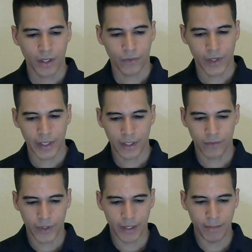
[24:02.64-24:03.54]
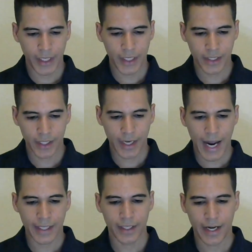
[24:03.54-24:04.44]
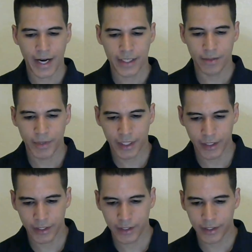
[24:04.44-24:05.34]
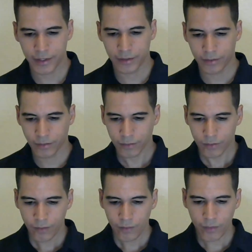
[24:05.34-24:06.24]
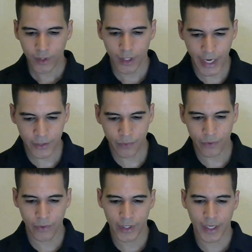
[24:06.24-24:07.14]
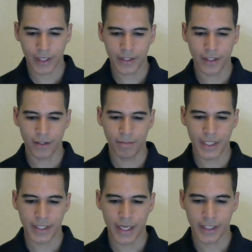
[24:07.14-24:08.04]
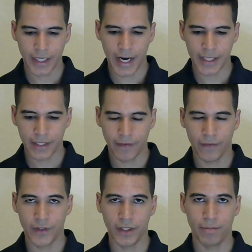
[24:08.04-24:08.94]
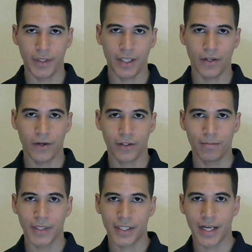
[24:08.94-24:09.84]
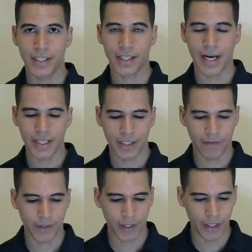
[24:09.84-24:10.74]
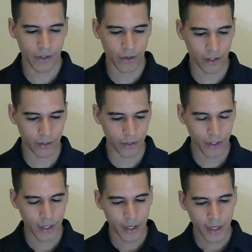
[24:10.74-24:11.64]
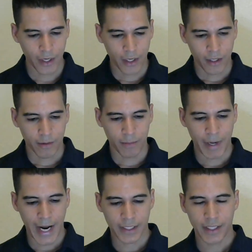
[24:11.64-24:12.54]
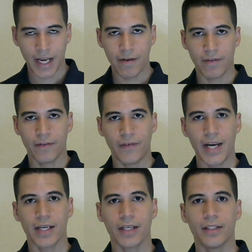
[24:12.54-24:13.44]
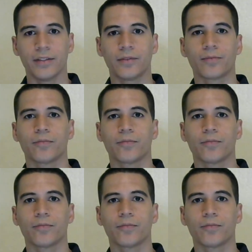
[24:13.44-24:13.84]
what it means to colonize, and that's where we're going to get into the miseducation of the Filipino and the miseducation of the Negro. But back to David Fagen,